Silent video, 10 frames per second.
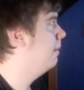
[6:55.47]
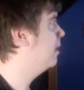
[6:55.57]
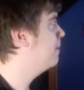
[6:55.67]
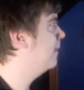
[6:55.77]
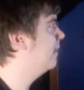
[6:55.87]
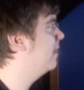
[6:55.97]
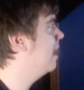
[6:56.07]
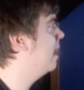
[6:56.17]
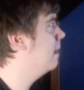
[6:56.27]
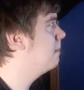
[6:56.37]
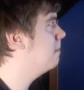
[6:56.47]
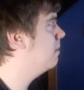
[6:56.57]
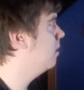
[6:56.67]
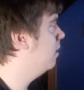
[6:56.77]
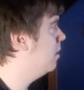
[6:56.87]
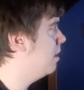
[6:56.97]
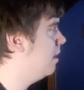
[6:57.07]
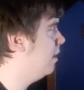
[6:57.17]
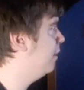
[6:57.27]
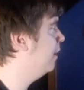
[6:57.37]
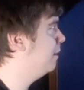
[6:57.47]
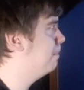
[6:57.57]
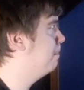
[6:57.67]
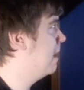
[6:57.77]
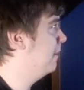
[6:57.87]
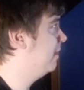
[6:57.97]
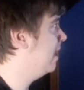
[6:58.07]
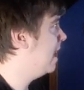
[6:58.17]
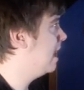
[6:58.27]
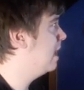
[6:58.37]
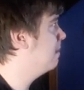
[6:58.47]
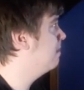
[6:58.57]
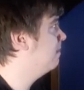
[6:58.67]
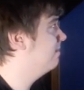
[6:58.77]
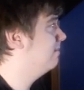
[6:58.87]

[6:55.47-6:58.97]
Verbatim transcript: this is about the same, this is about the same,